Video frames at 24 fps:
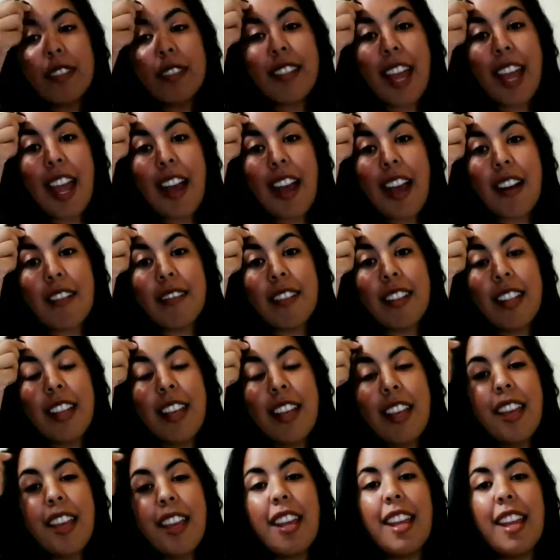her down,
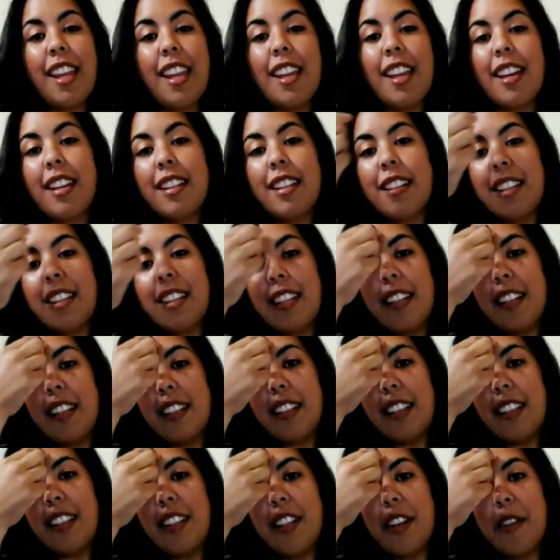and
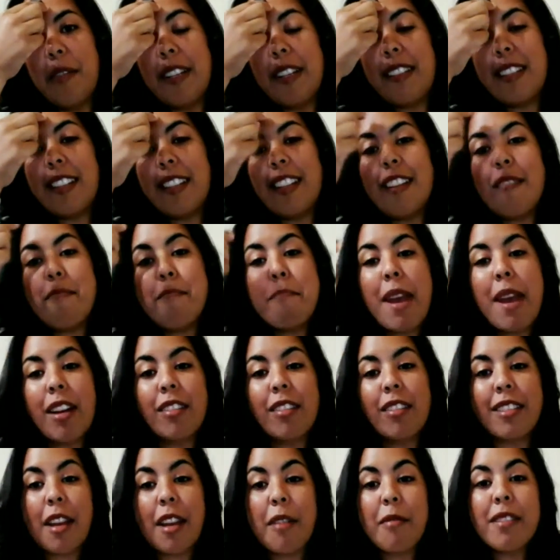it didn't
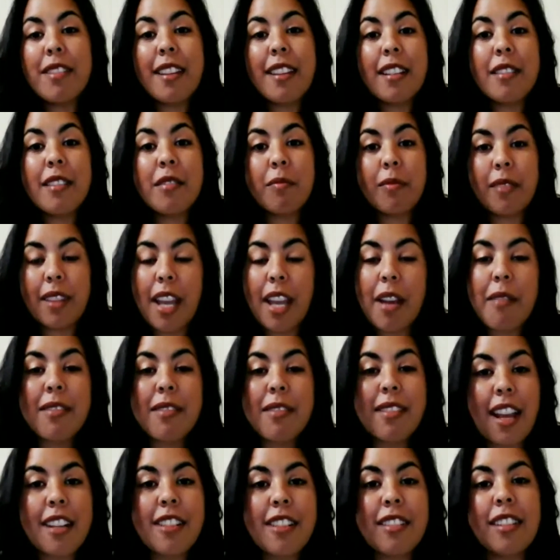melt. That
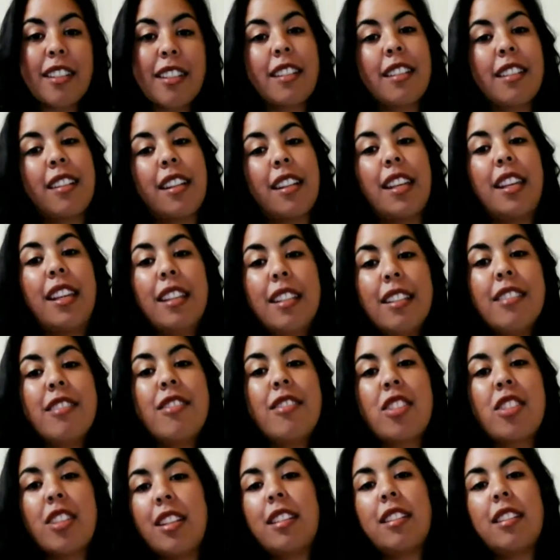was actually
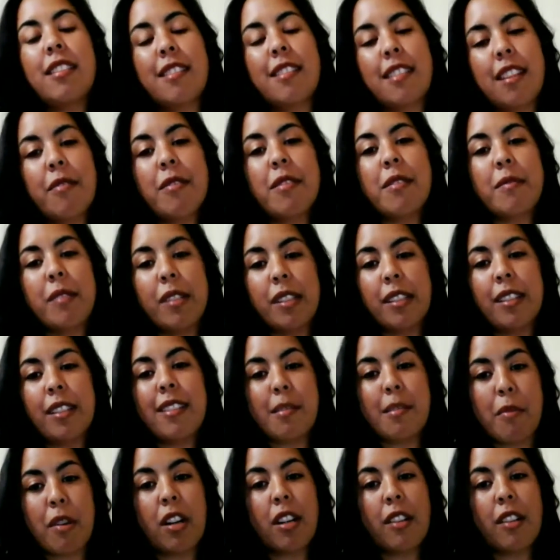ingenious. That was really
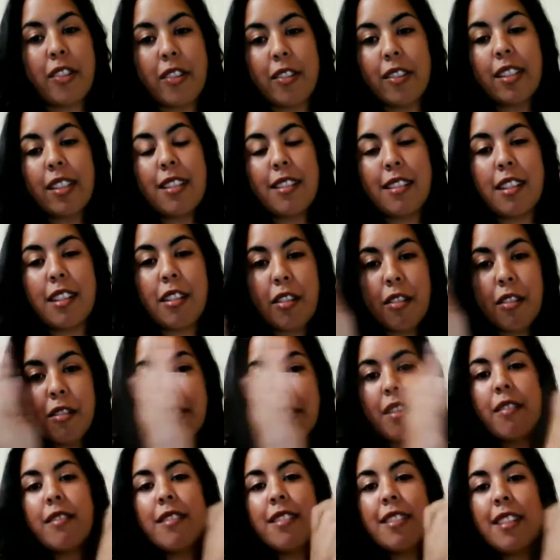smart of you, Alicia.
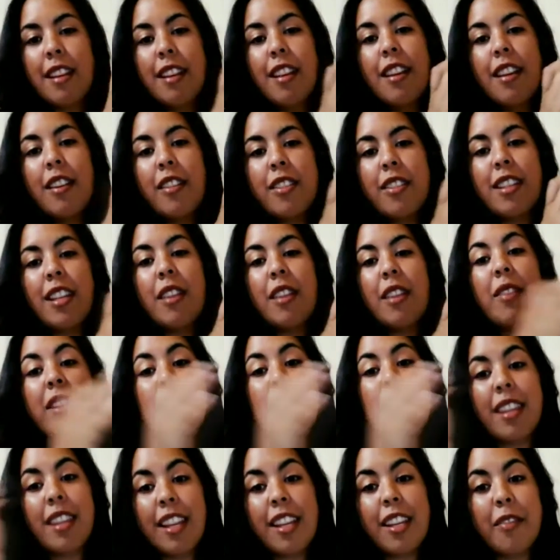Kudos to even
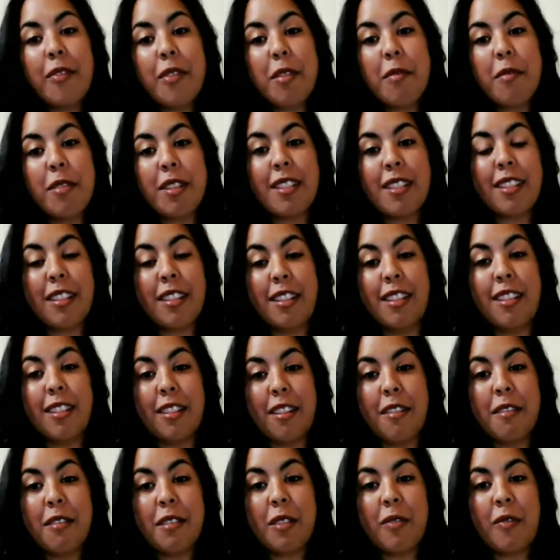think of the whiskey
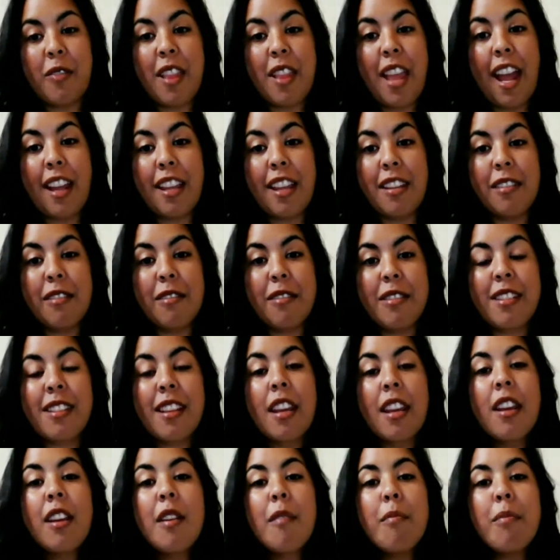stones for that use.
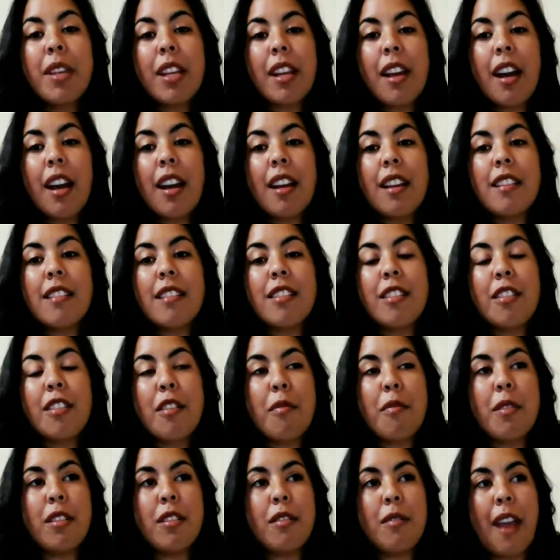Because
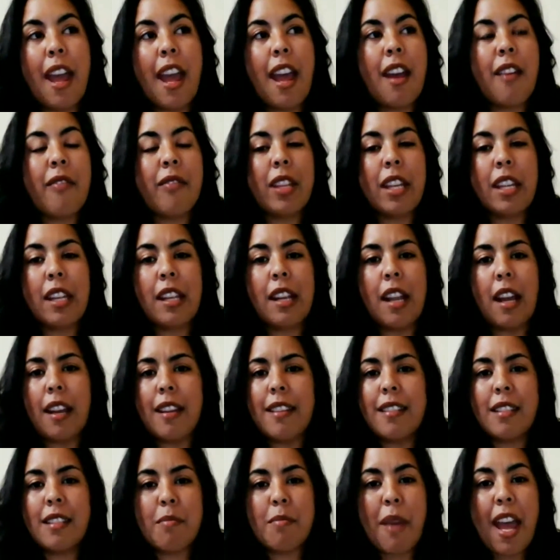when you have like an
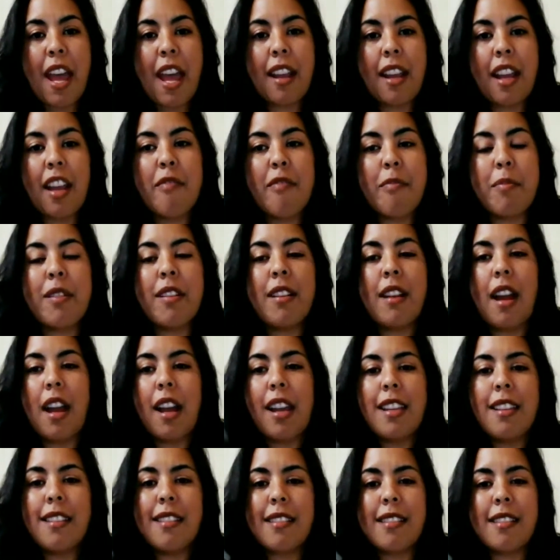ice pack, I put
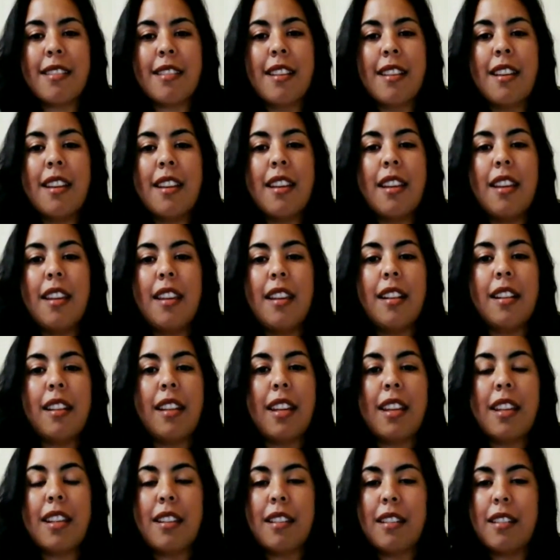ice in
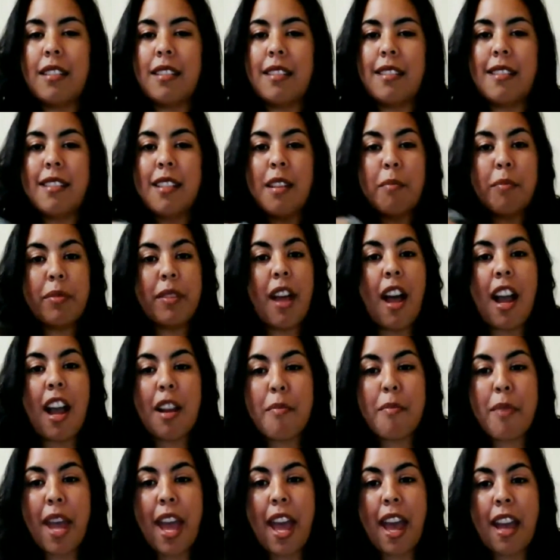like a
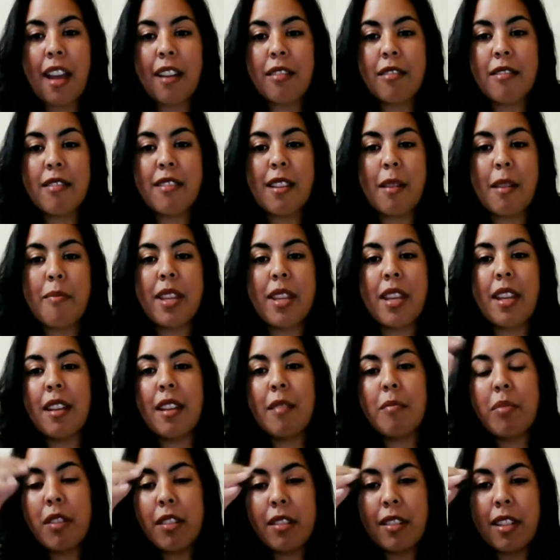Ziploc bag or something
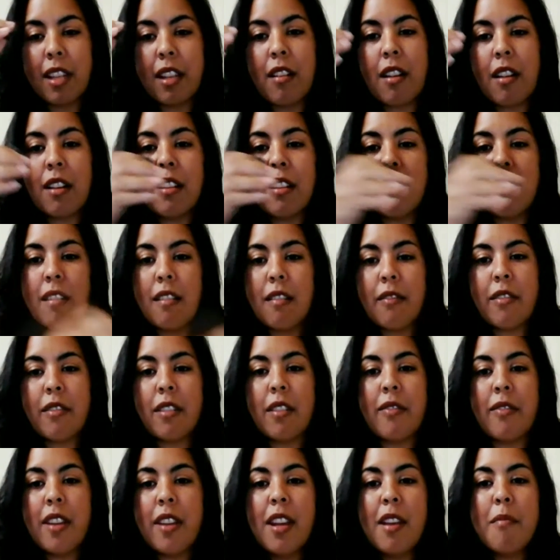and put that on.
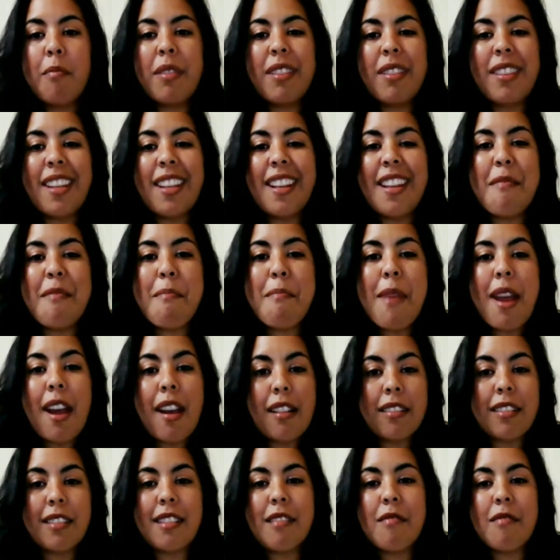But then it
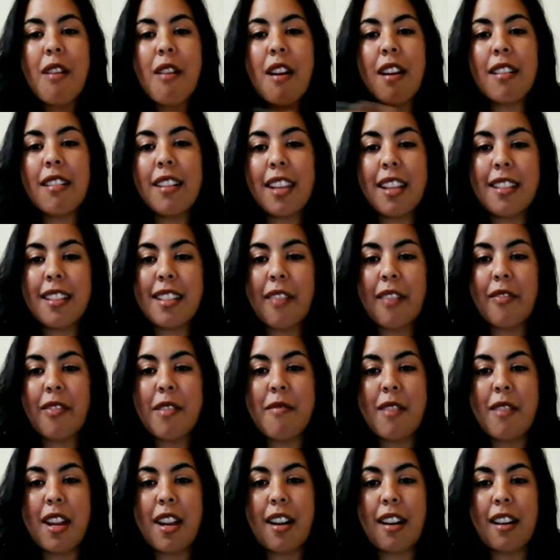melts and water gets
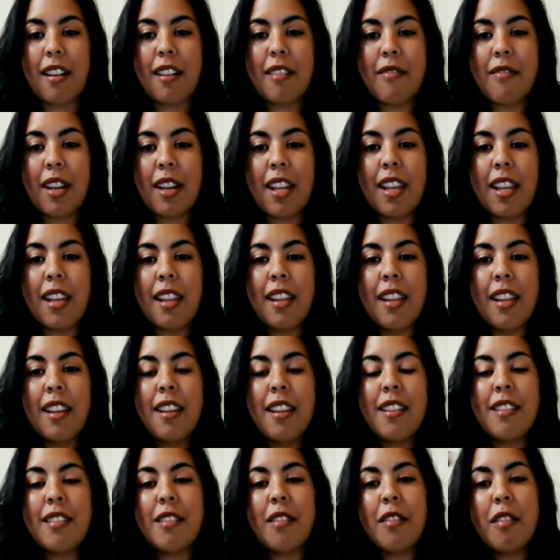everywhere, right?
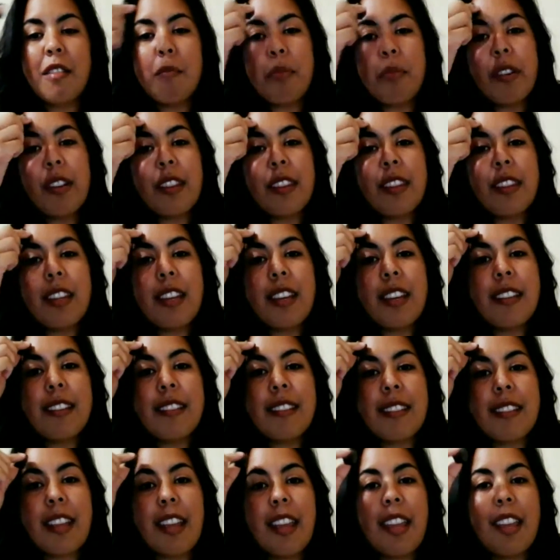So you put
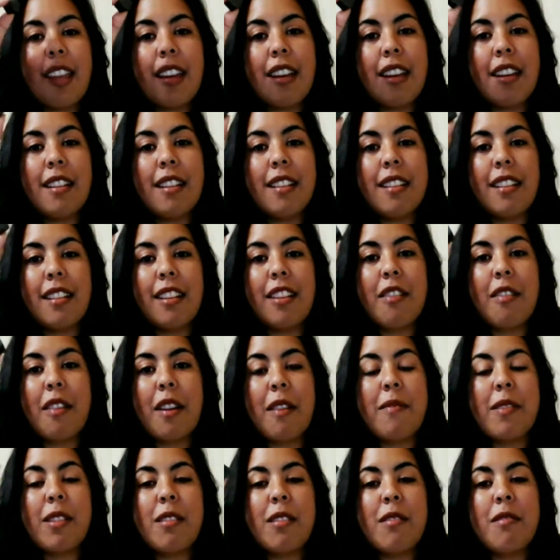this, and
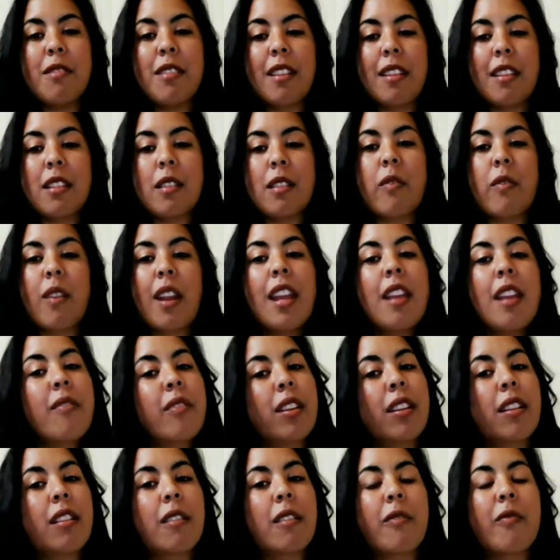I was using this for
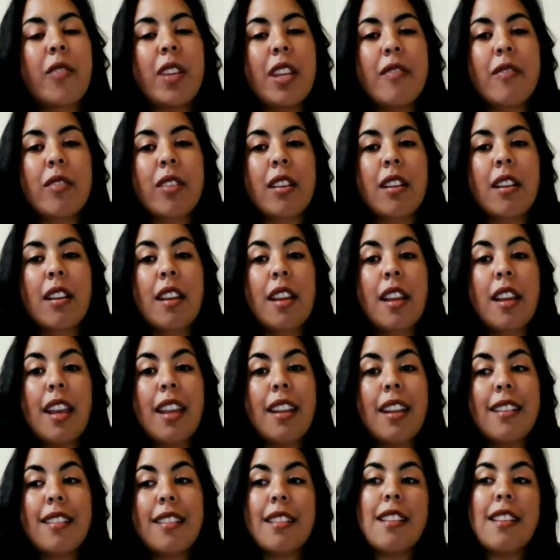Ava and her fever,
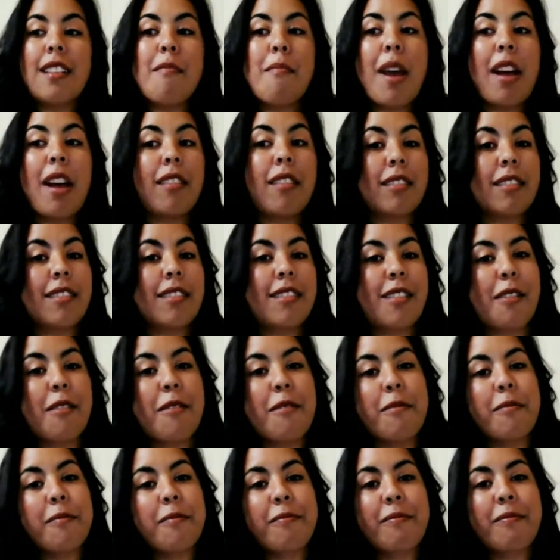and it didn't melt.
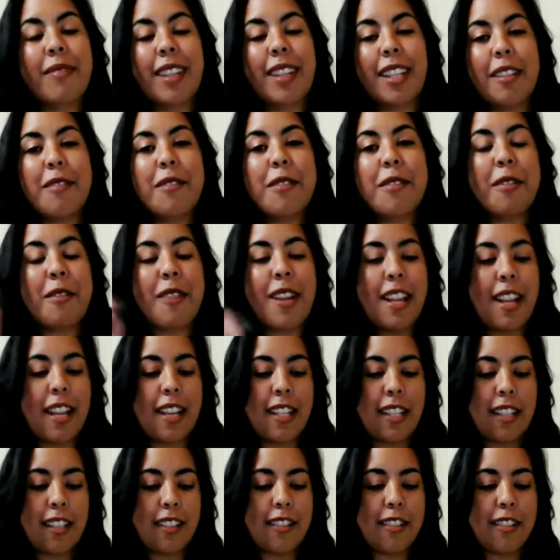So great
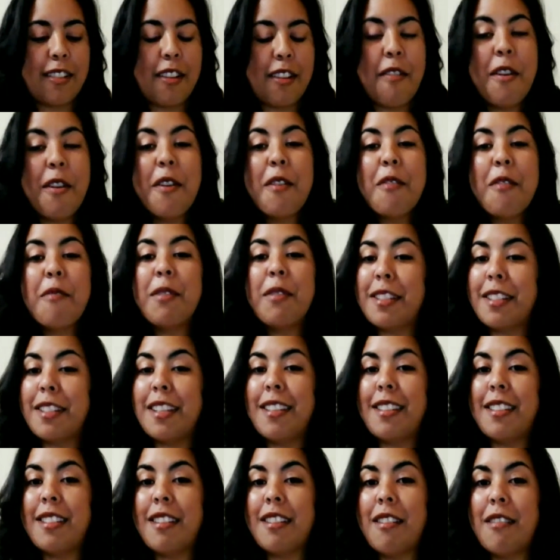idea. So
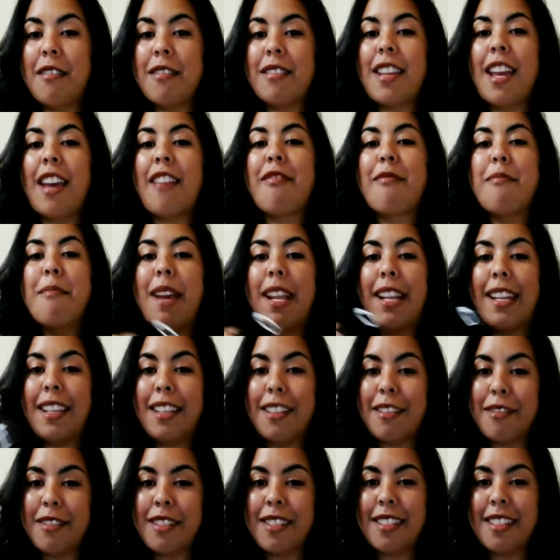whiskey stones have many
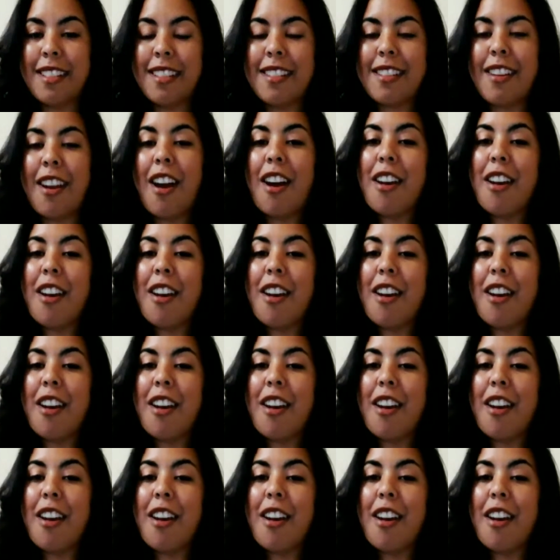uses